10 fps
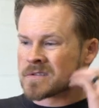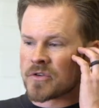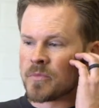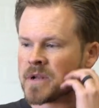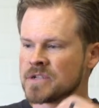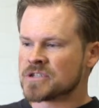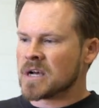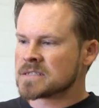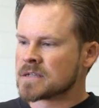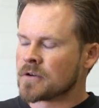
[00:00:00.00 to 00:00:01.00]
a little bit of
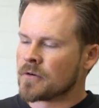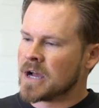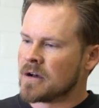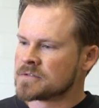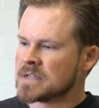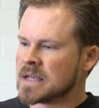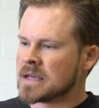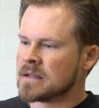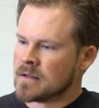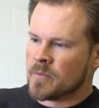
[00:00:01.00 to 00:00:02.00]
jostling around to
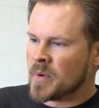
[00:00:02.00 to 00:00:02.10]
get the